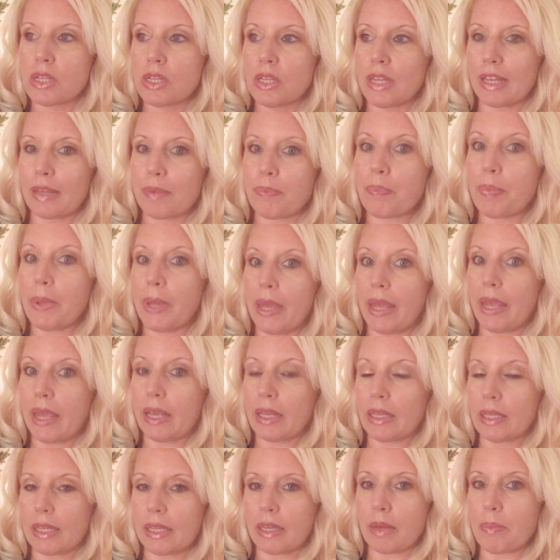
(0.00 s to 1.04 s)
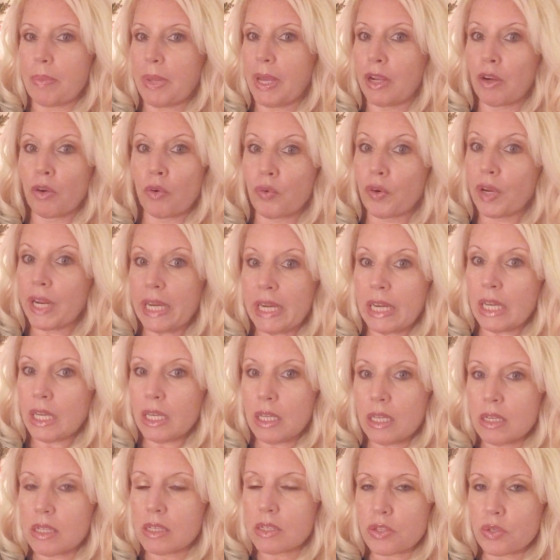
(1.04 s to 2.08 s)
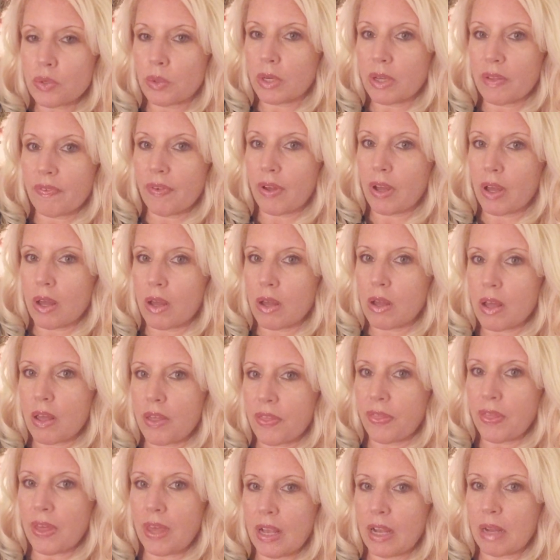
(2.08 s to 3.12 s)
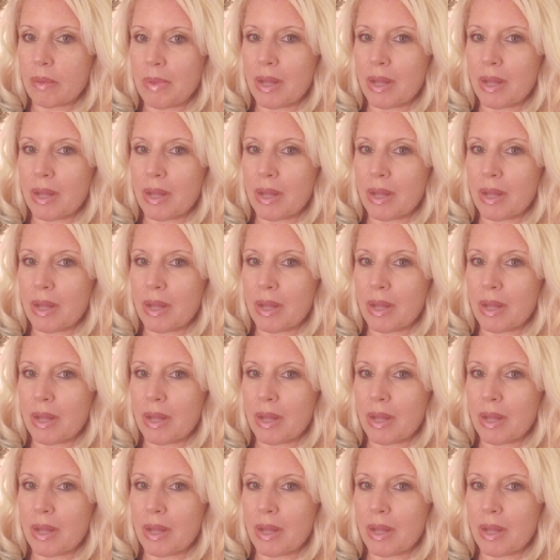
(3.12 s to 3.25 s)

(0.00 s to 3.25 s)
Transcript: like a big arena sort of a thing.